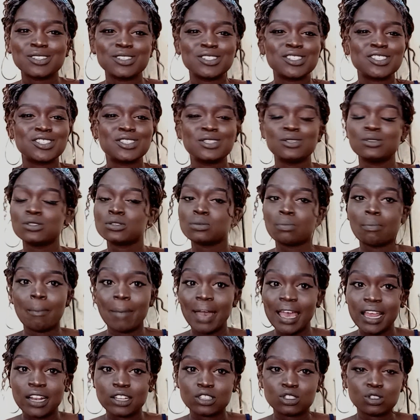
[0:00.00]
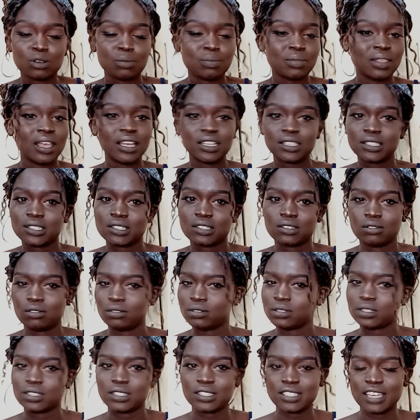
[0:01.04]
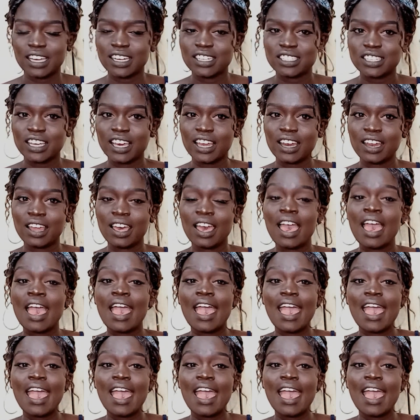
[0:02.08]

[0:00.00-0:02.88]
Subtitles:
So just use mild soap that's not scented.